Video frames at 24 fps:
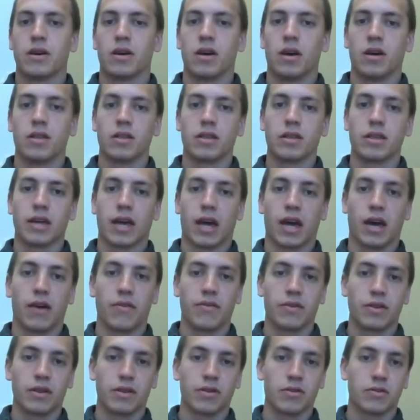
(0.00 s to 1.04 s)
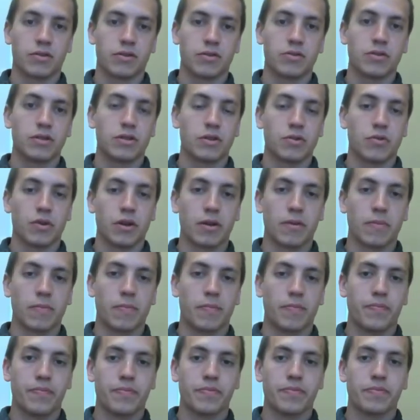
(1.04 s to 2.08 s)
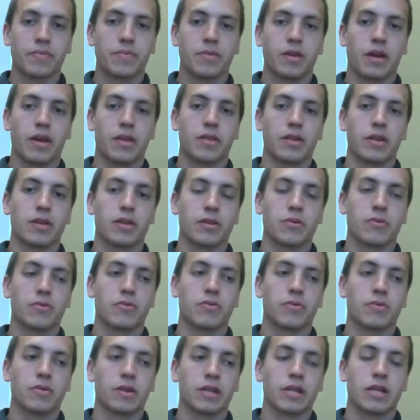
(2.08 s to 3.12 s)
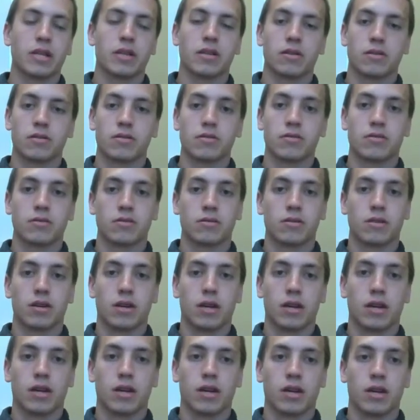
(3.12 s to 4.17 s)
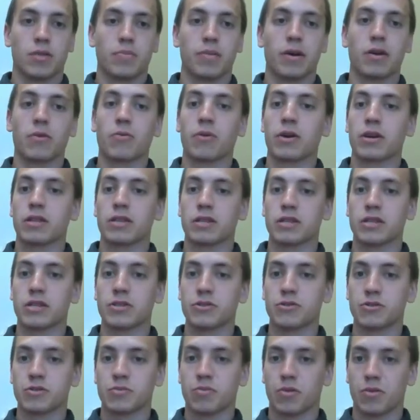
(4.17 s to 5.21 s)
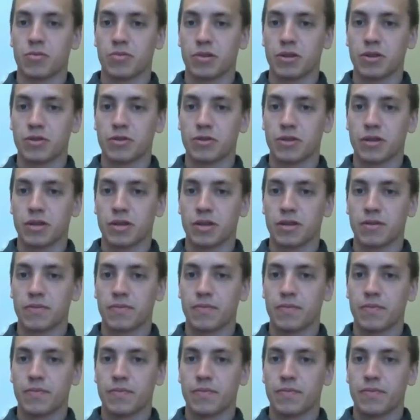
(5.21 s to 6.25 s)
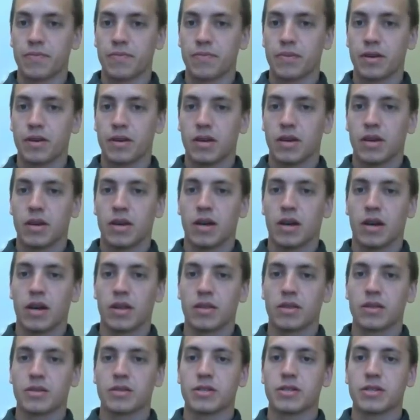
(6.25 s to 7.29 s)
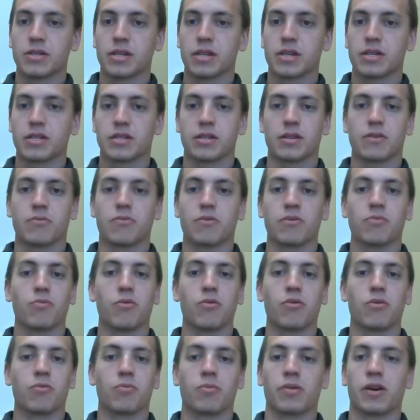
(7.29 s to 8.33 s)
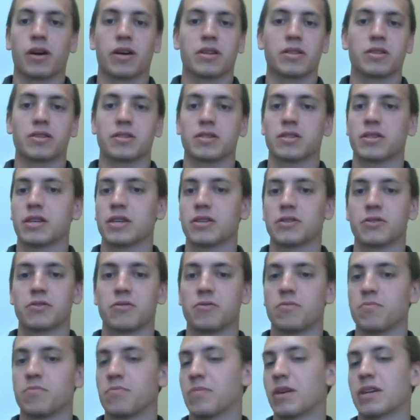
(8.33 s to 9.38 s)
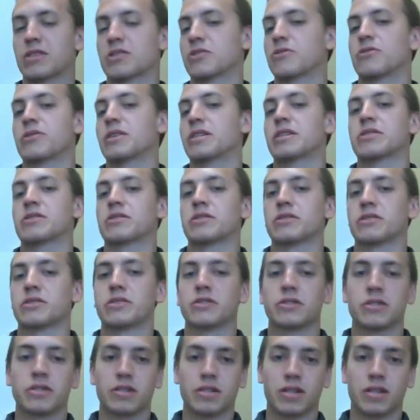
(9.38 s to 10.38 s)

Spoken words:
And then they have another student do it, and they do it in a better way, and the teacher is more pleased with it. And then she says, with more practice, they shall master English.